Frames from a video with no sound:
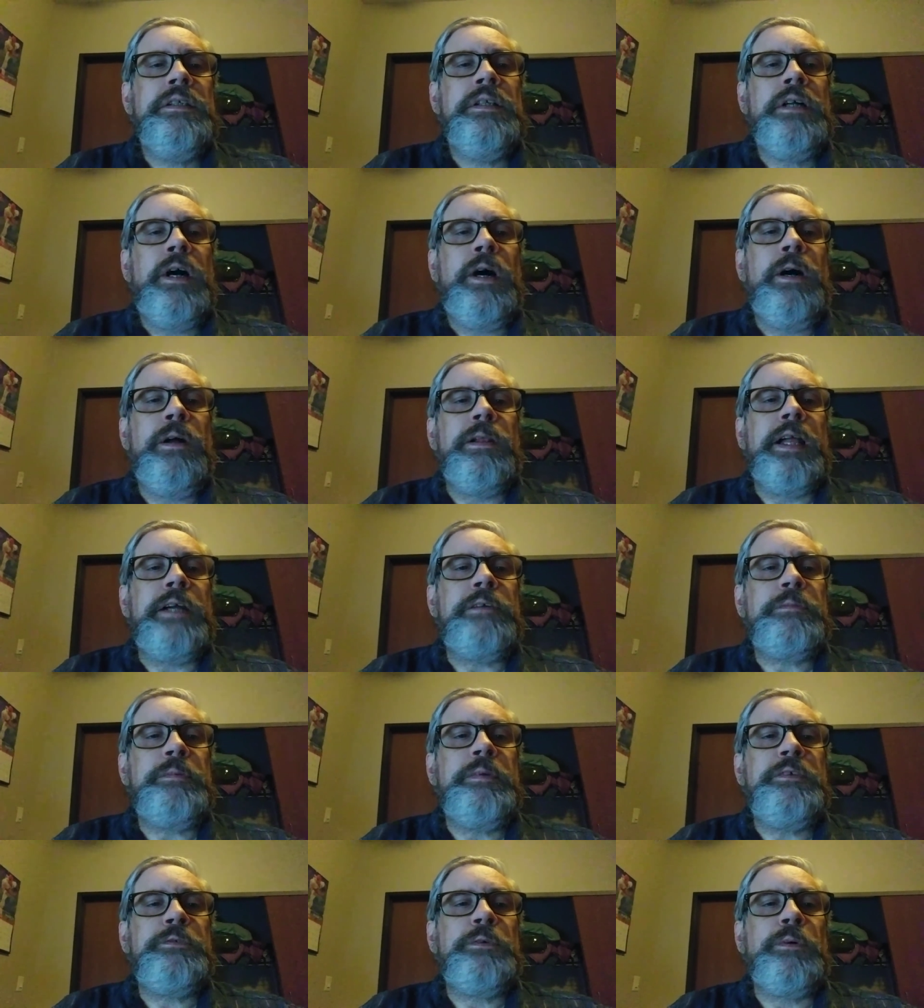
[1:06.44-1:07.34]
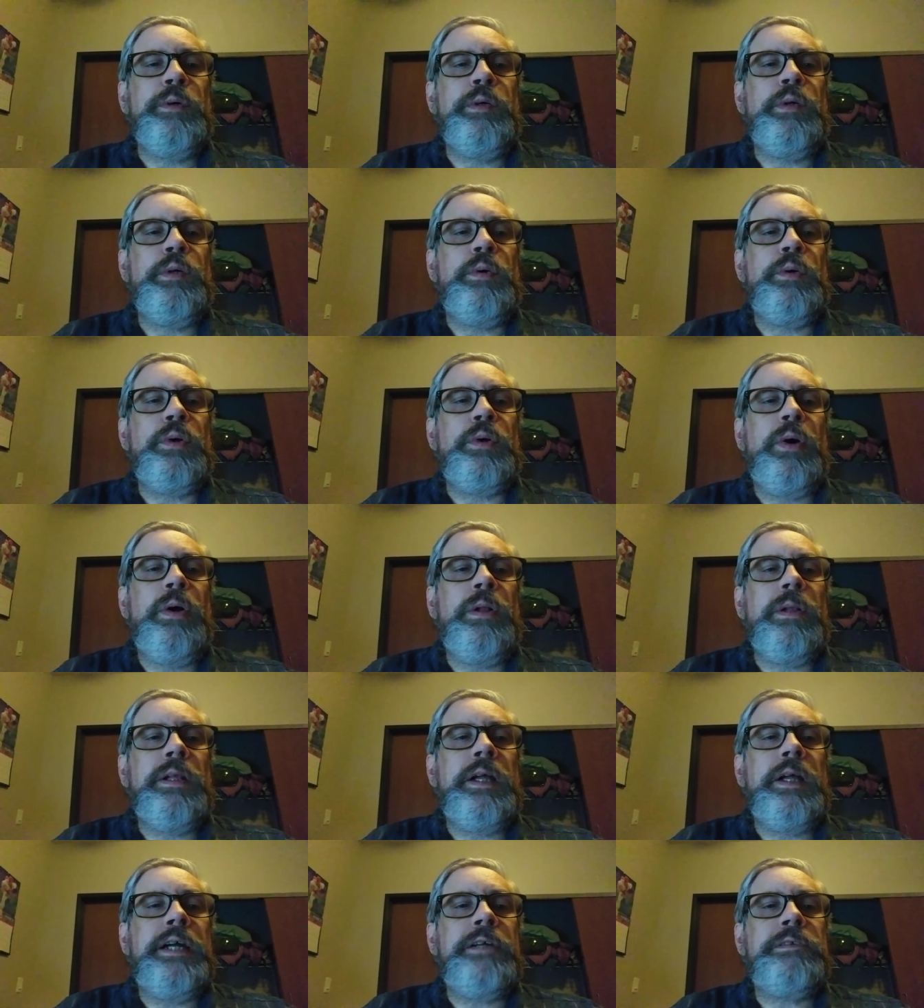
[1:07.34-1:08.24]
All have to be four-door,
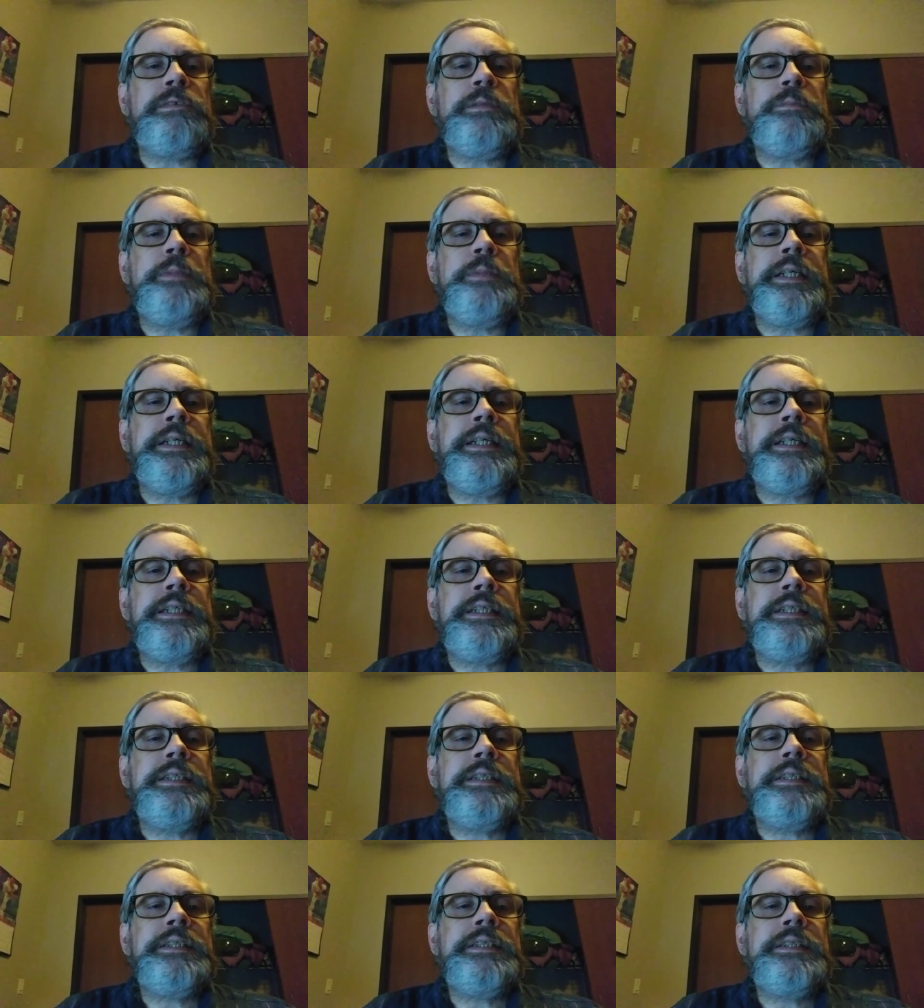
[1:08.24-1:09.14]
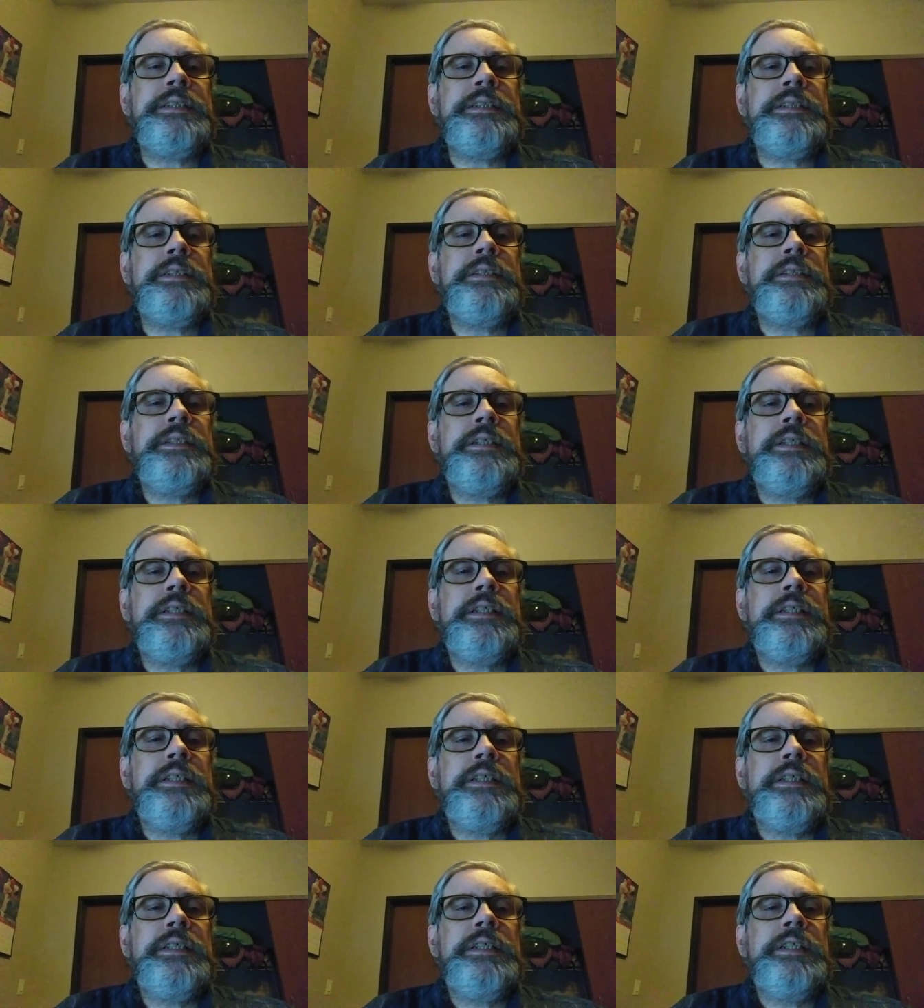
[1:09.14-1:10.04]
all have to be
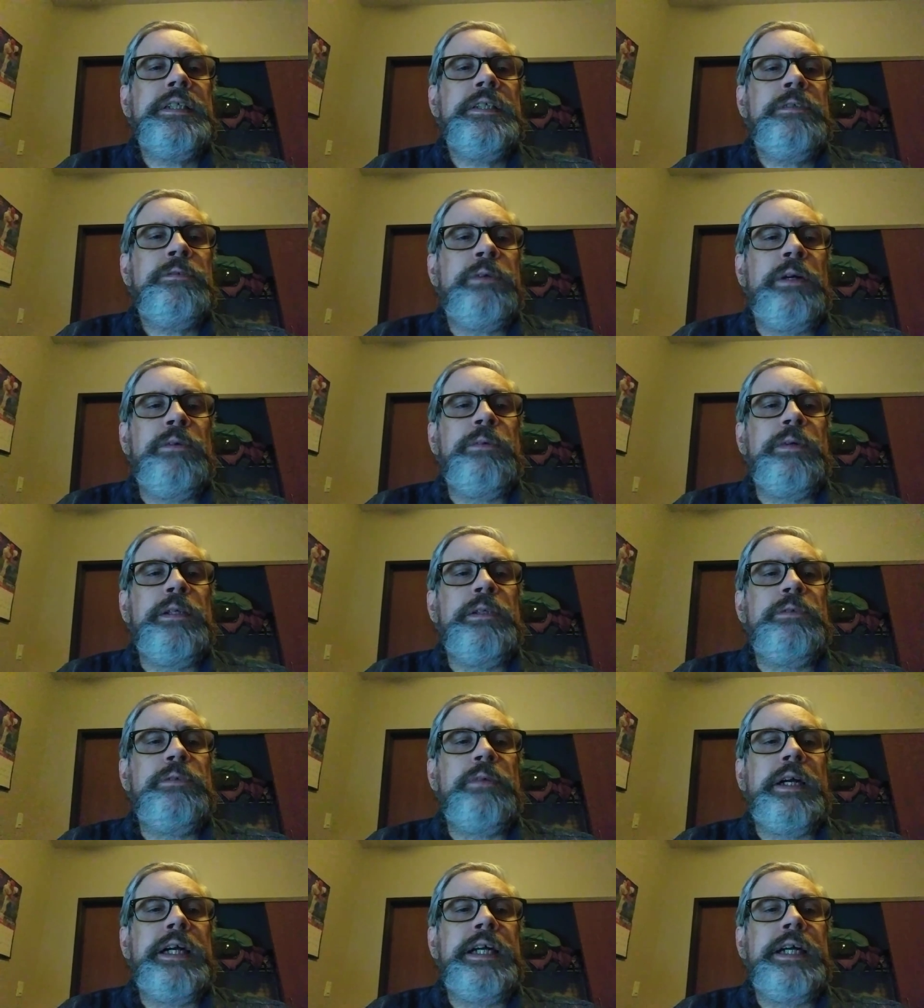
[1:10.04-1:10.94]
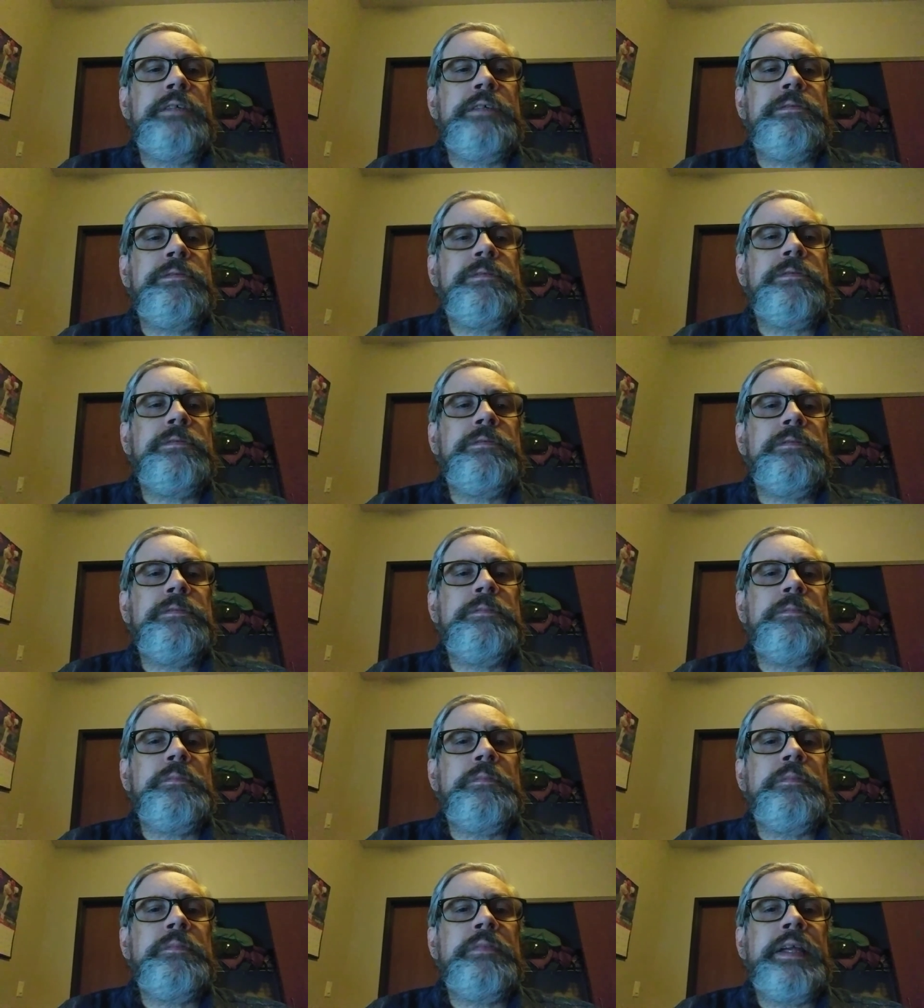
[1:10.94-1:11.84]
front-wheel drive,
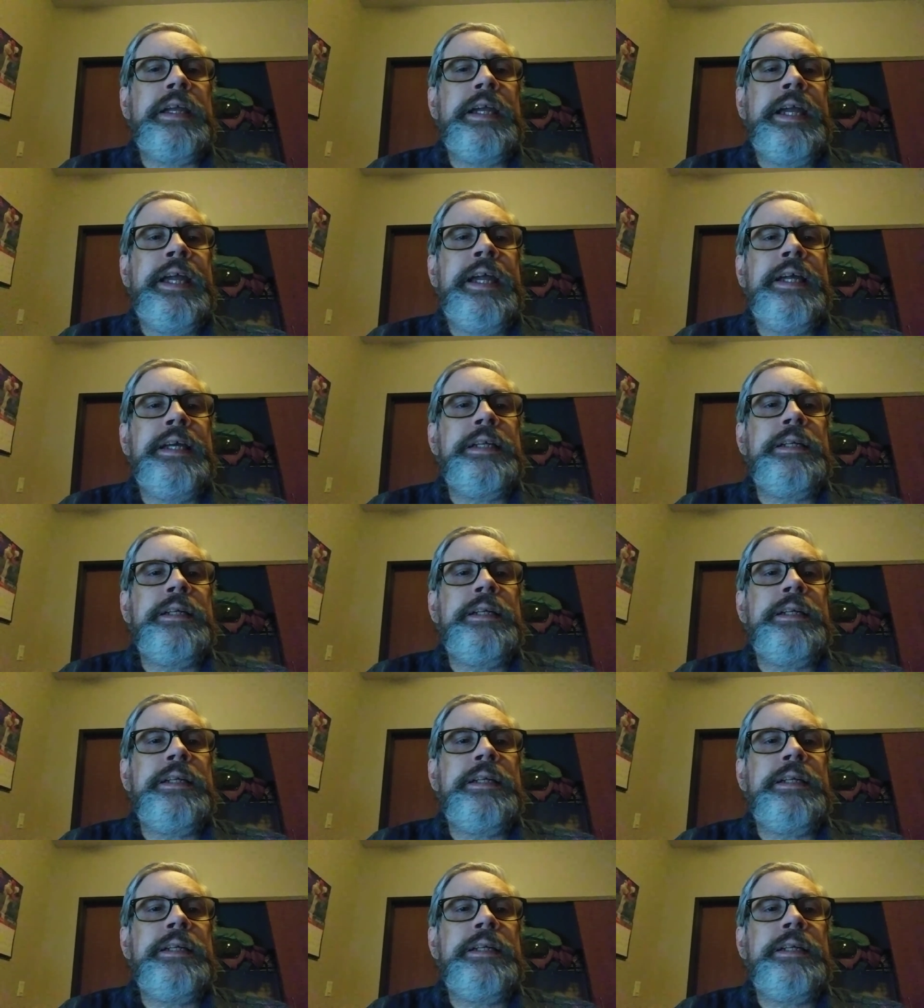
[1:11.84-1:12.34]
and